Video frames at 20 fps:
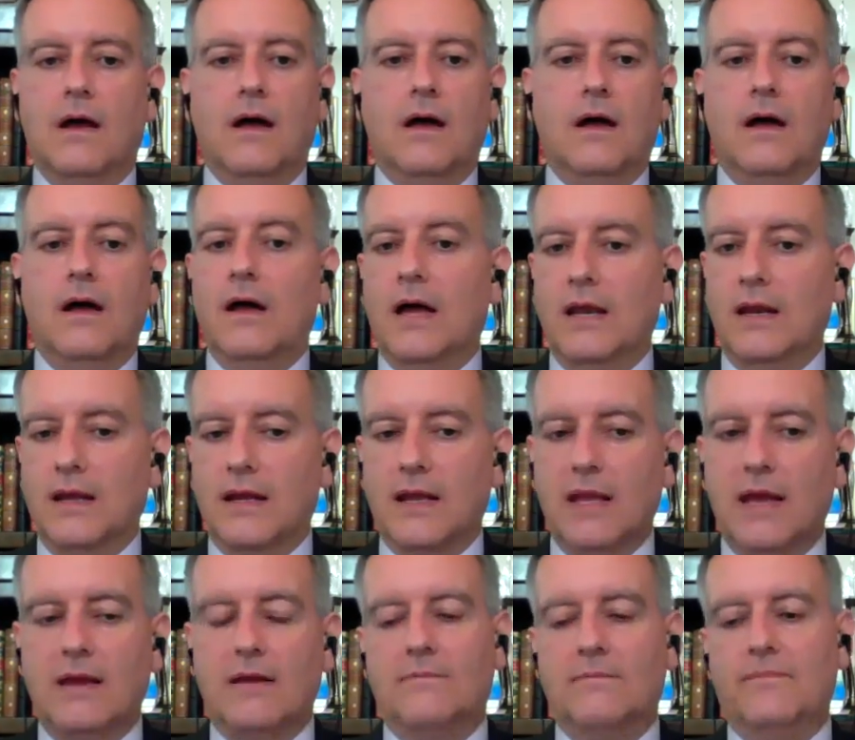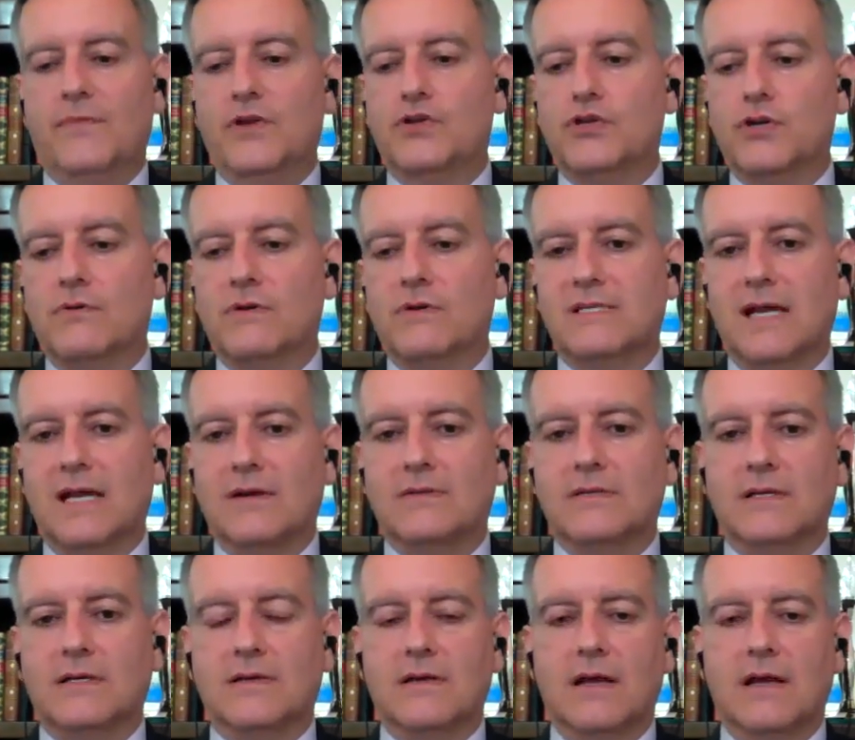and again, the jury's
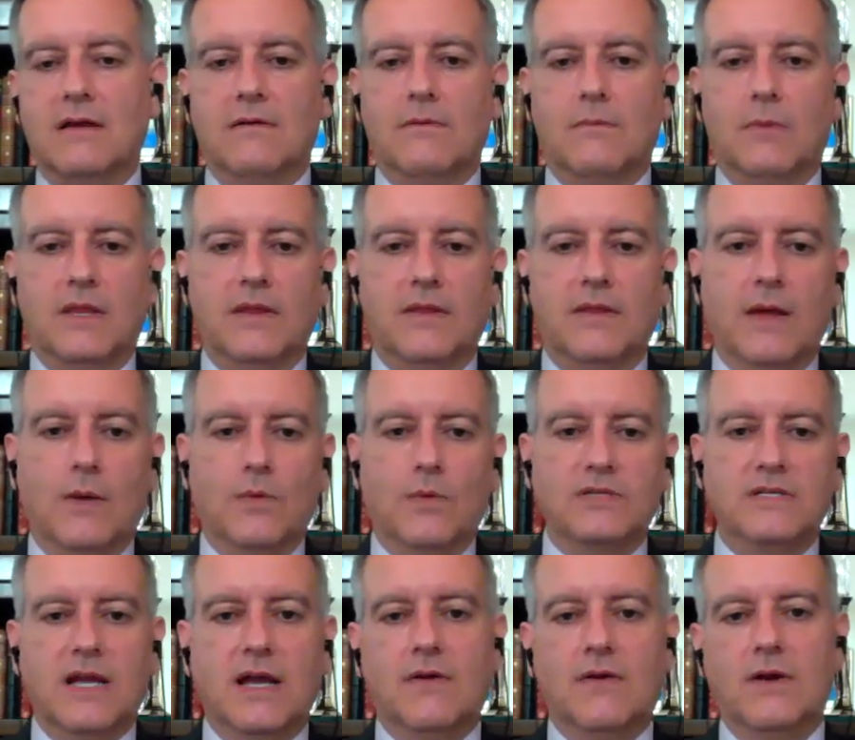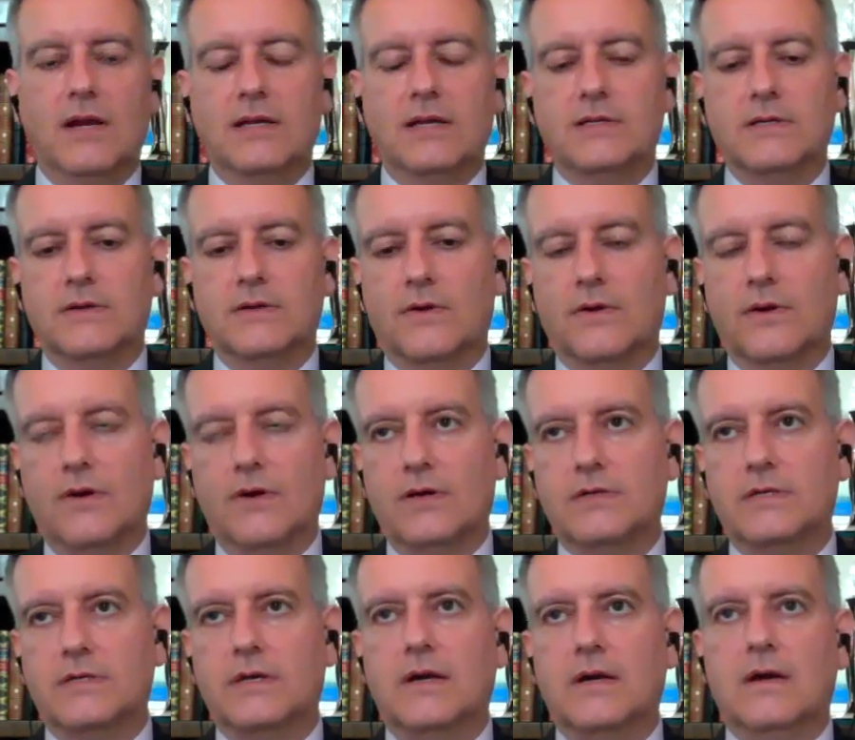out whether that was calculated or
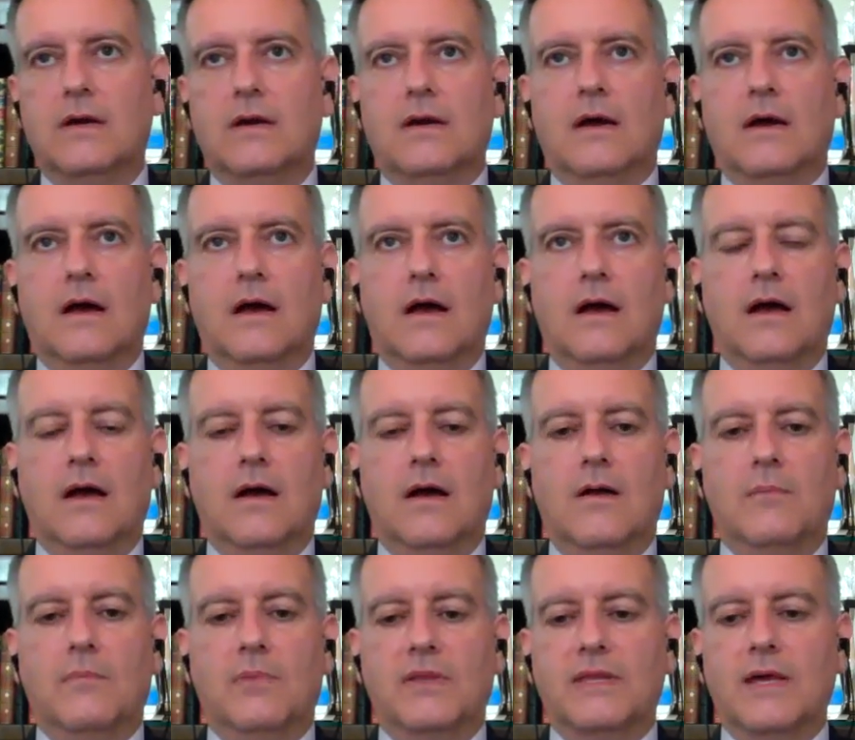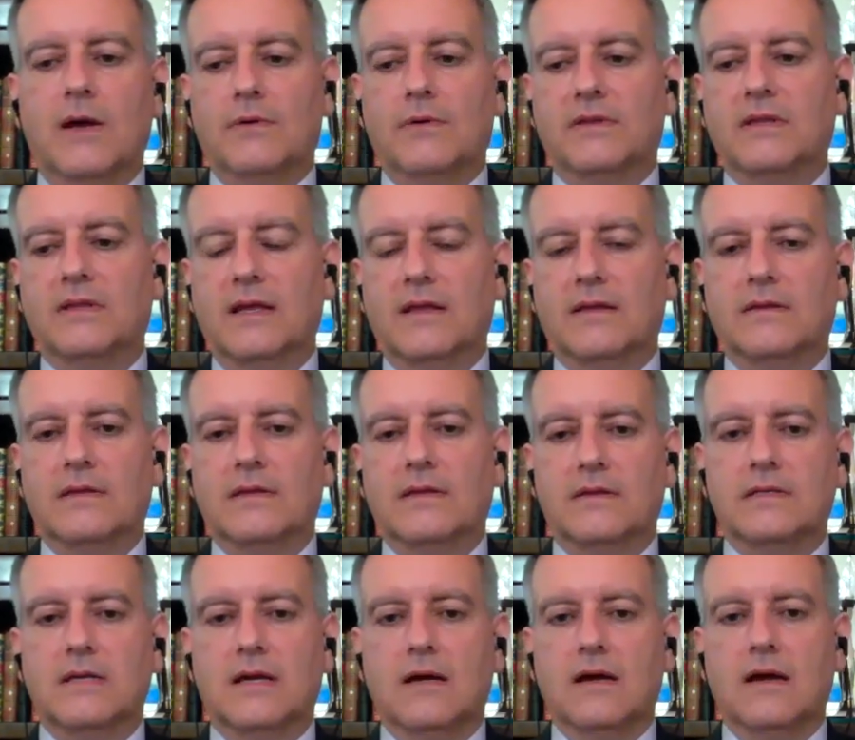not, but they'll think
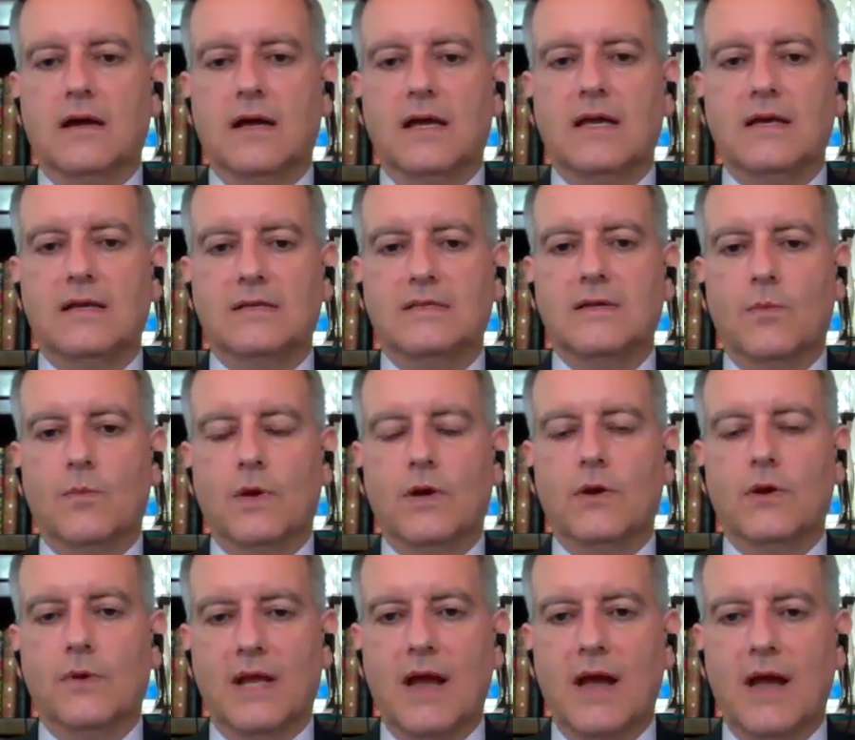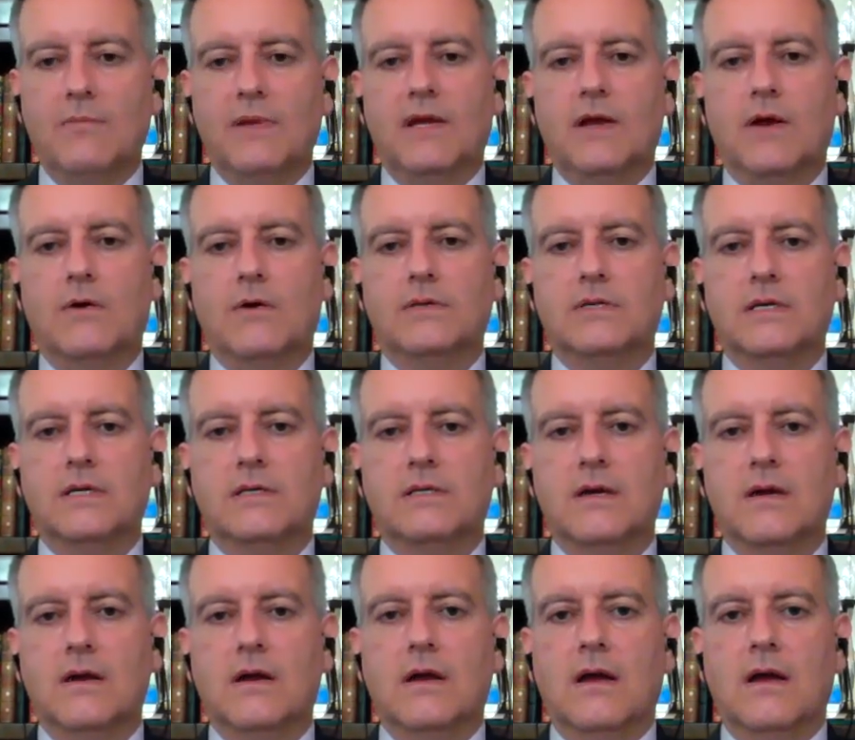that he is someone who can be goaded,
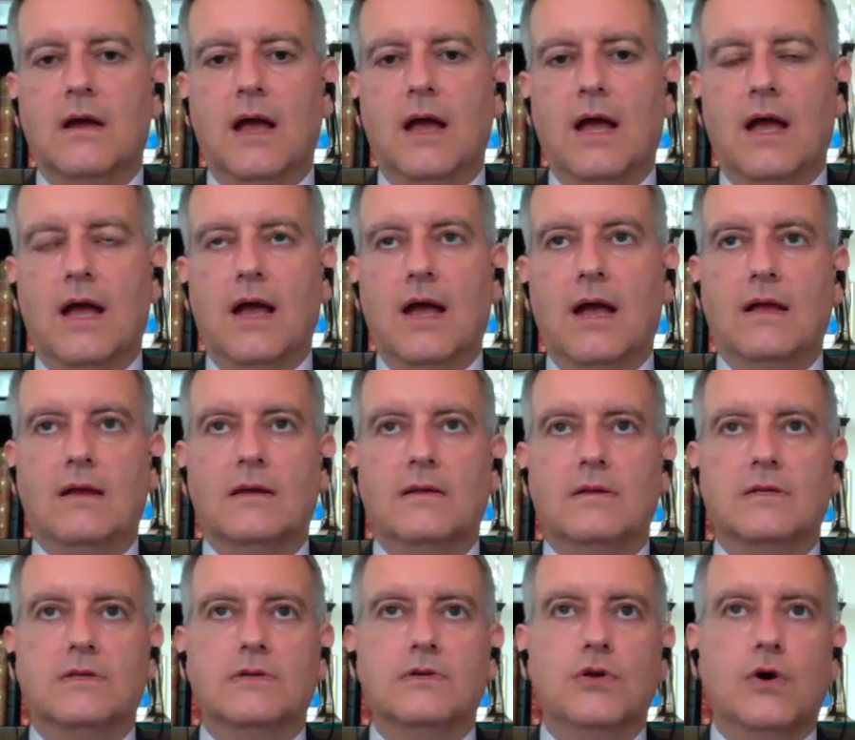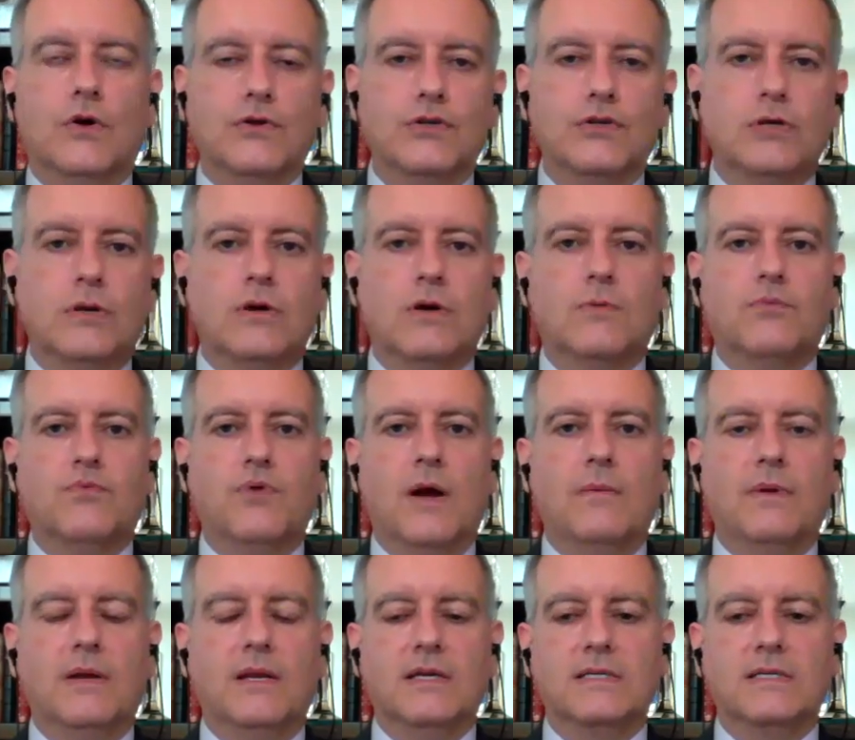and not to look
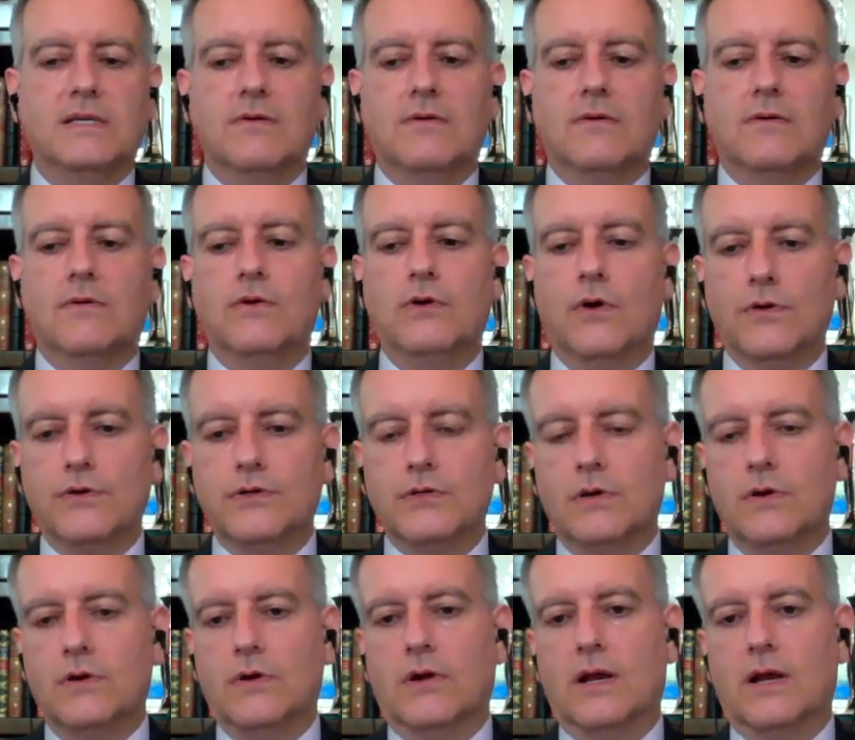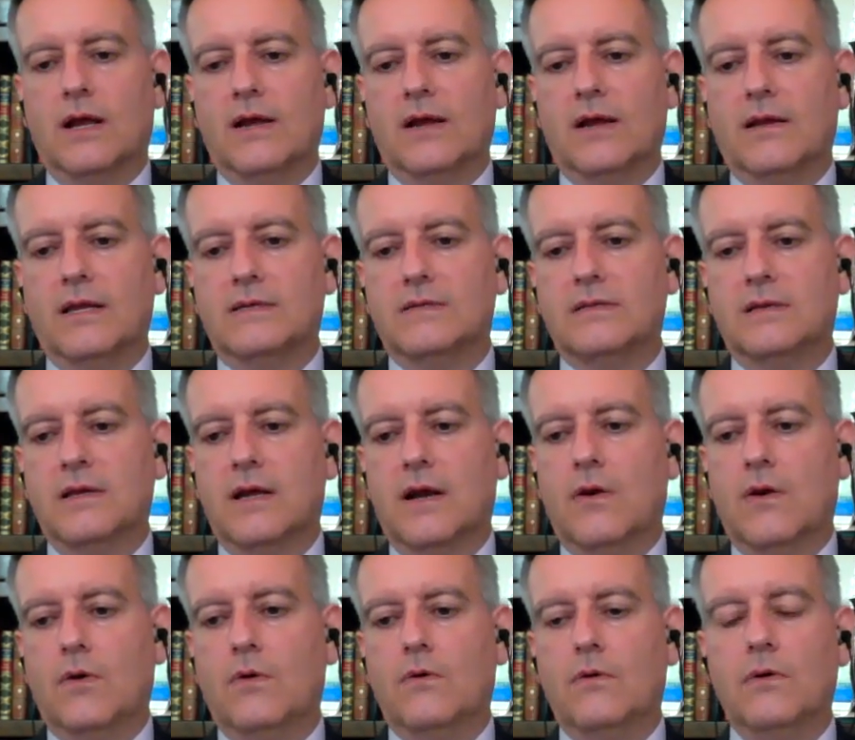prime ministerial, not to look like
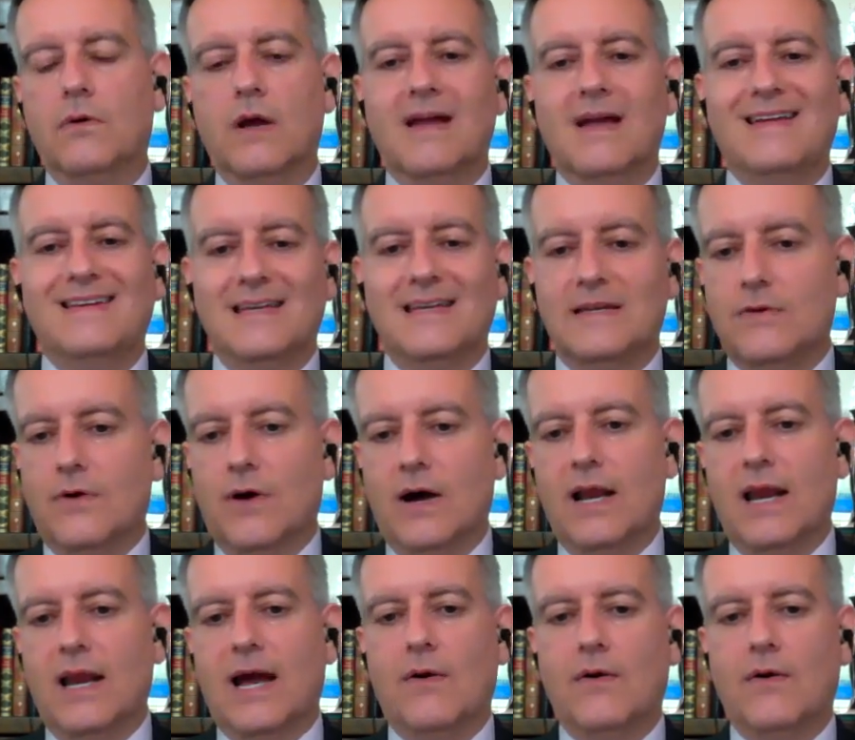Netanyahu, who did not